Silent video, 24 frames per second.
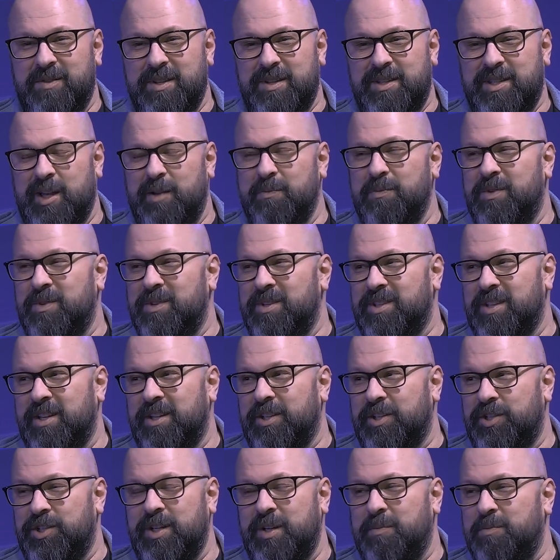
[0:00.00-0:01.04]
some a
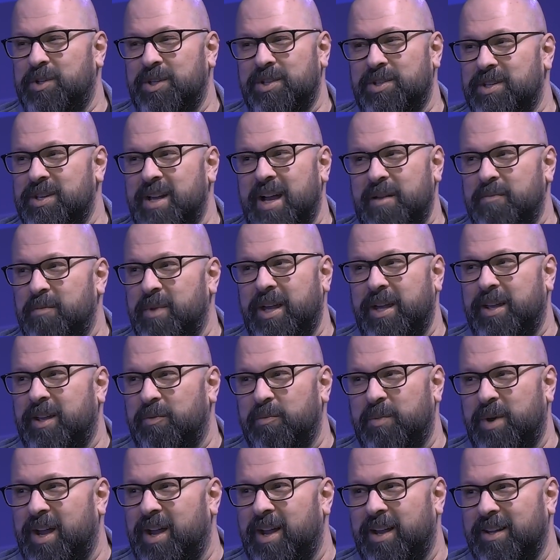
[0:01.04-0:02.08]
ship just not make it
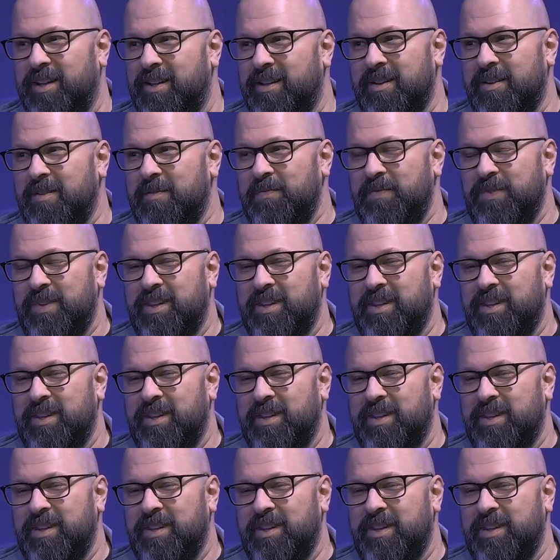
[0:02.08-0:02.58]
back. Yeah, yeah.